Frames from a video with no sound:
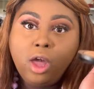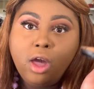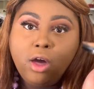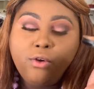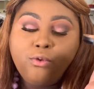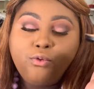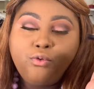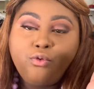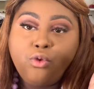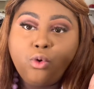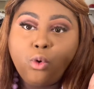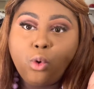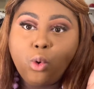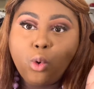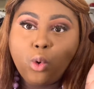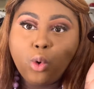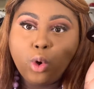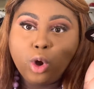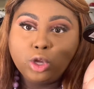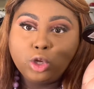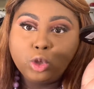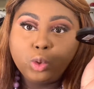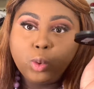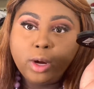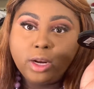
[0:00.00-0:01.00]
for
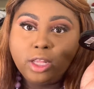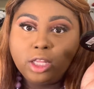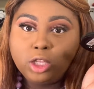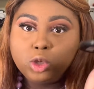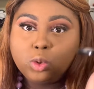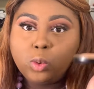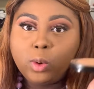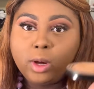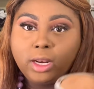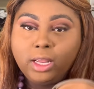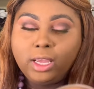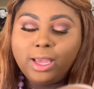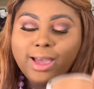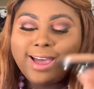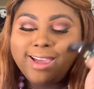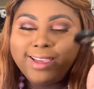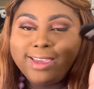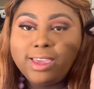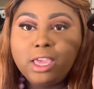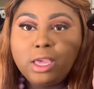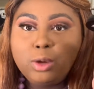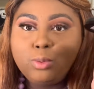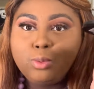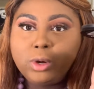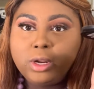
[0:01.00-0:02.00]
2020. I
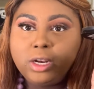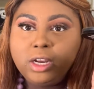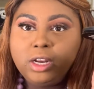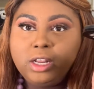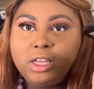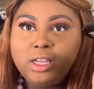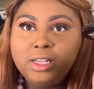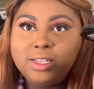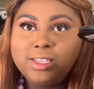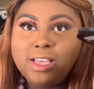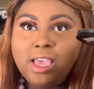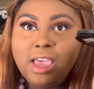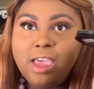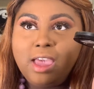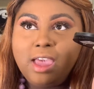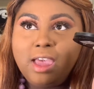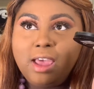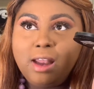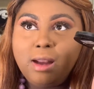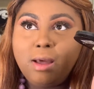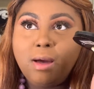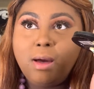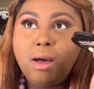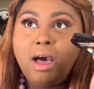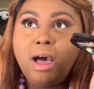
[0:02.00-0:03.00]
keep one of these
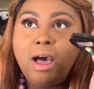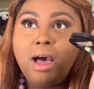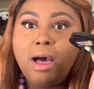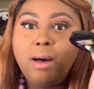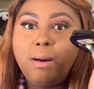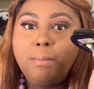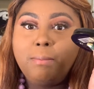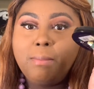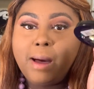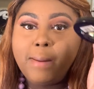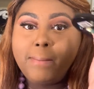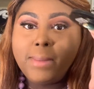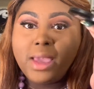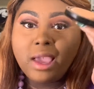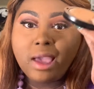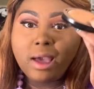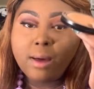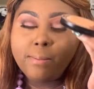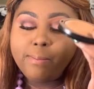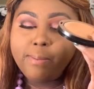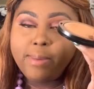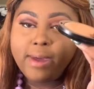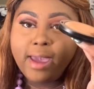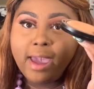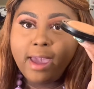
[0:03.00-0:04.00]
in um, my
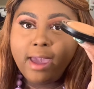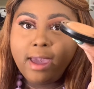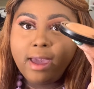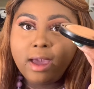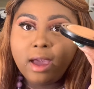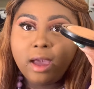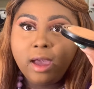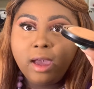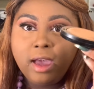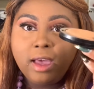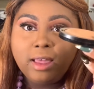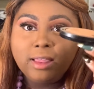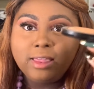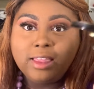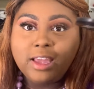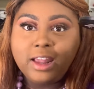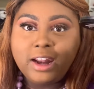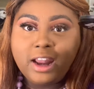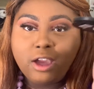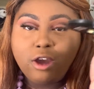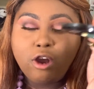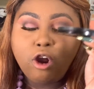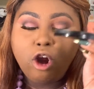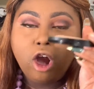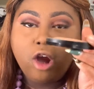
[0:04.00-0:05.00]
makeup bag that I
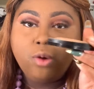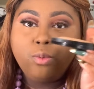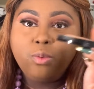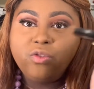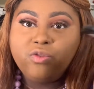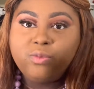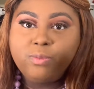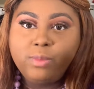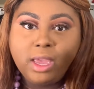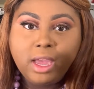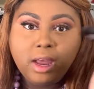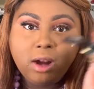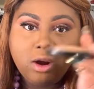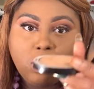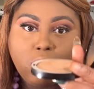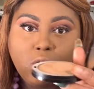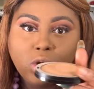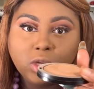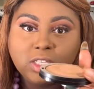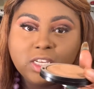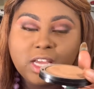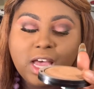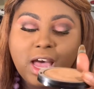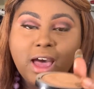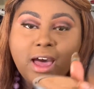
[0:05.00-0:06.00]
carry with me at all
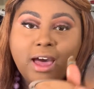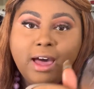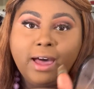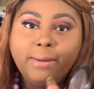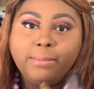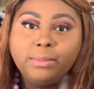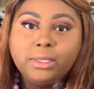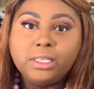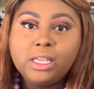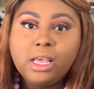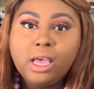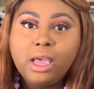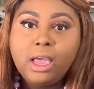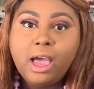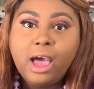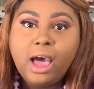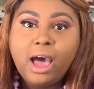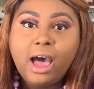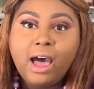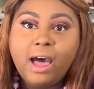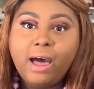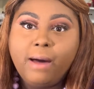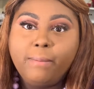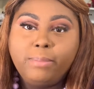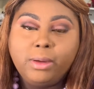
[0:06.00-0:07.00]
times
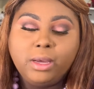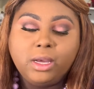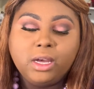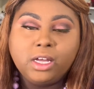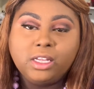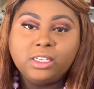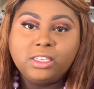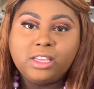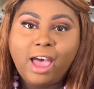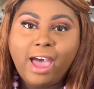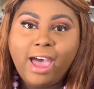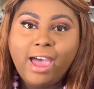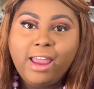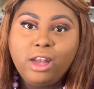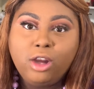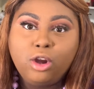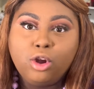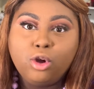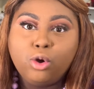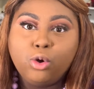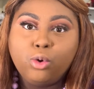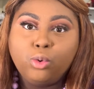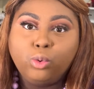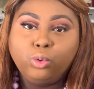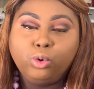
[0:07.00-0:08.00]
uh, because I
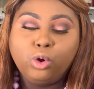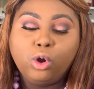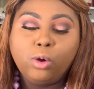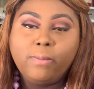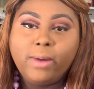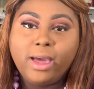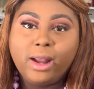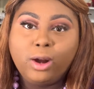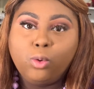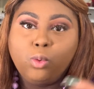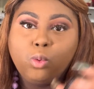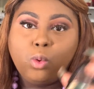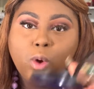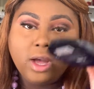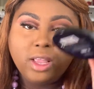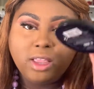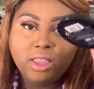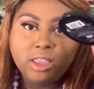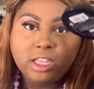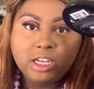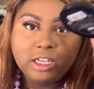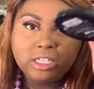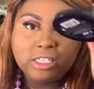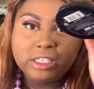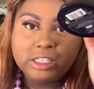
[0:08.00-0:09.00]
know no matter what,
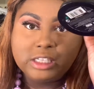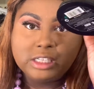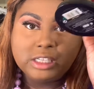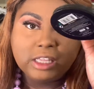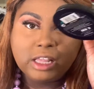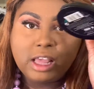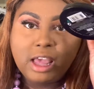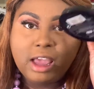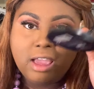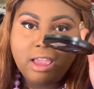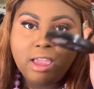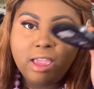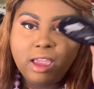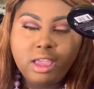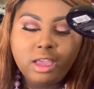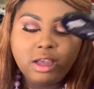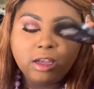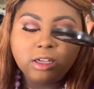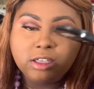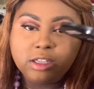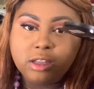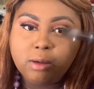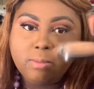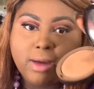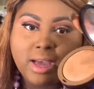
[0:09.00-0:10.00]
this is
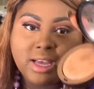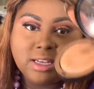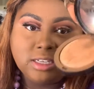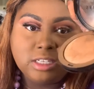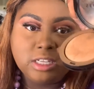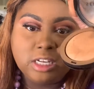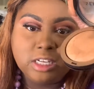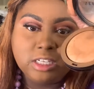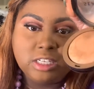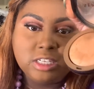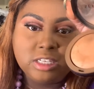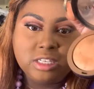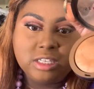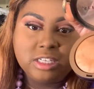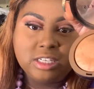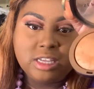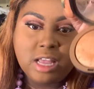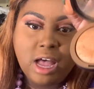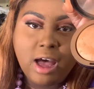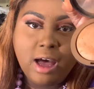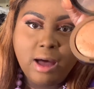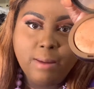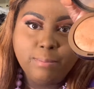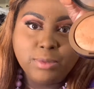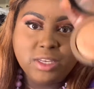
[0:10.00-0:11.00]
the best to
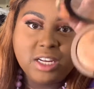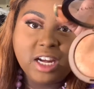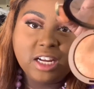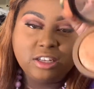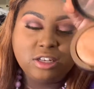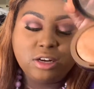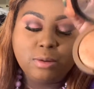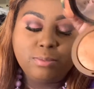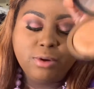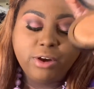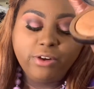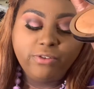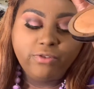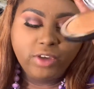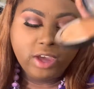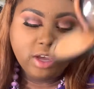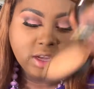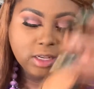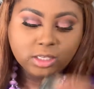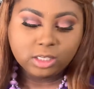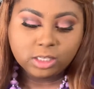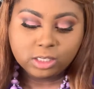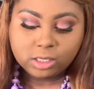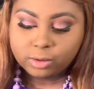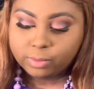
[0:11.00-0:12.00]
um, touch up your
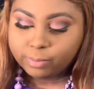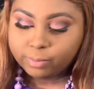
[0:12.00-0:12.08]
face.